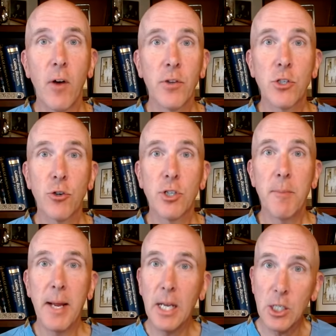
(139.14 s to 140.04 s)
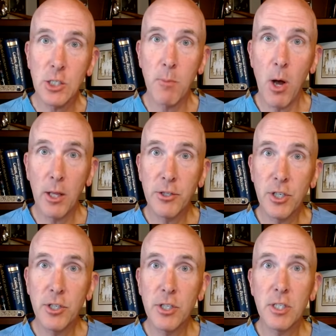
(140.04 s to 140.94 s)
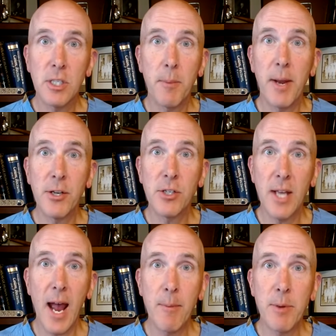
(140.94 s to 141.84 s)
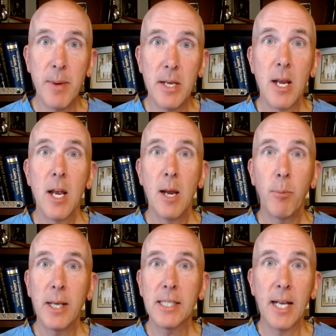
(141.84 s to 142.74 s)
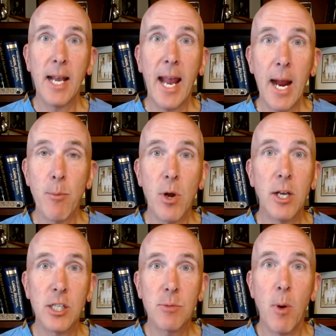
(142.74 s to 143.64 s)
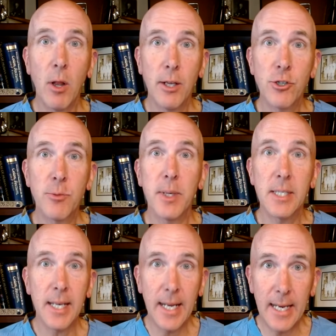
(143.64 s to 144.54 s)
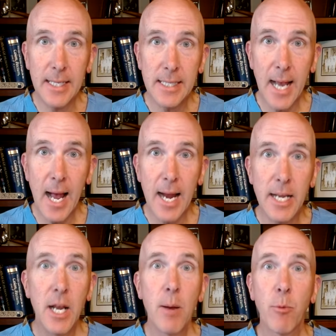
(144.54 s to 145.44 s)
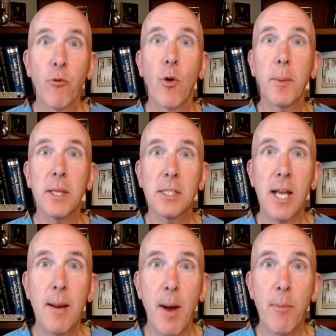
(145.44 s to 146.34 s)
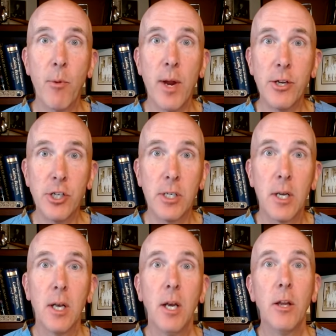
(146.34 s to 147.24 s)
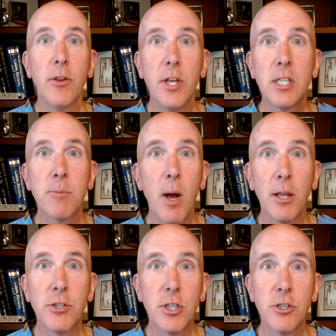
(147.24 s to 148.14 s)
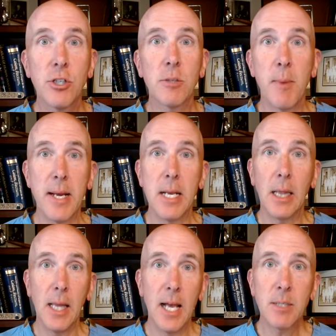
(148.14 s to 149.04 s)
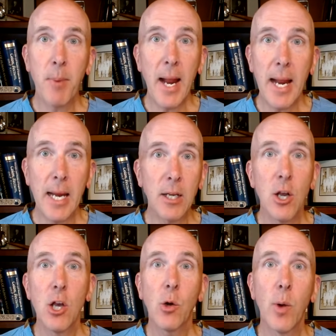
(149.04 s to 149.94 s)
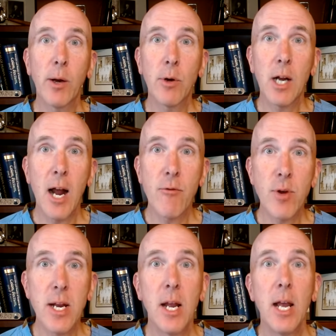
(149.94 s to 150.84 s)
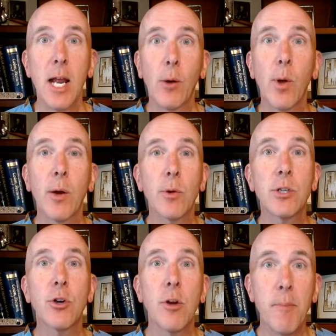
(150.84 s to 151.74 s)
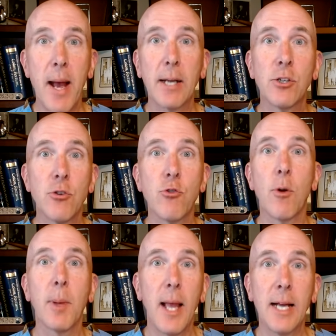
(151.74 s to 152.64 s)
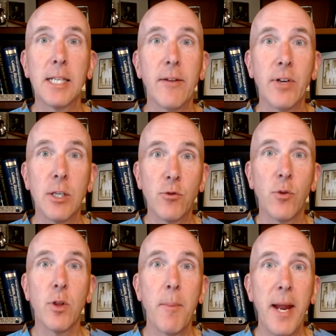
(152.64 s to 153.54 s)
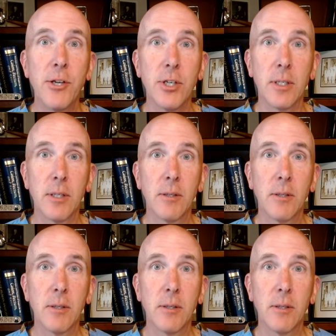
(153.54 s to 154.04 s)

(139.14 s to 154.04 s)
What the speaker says: the surgeon making small incisions in the patient's abdomen and placing a camera and small instruments inside, performing the same operation. These small incisions meant less pain, quicker recovery, and quicker return back to normal activities for the patient.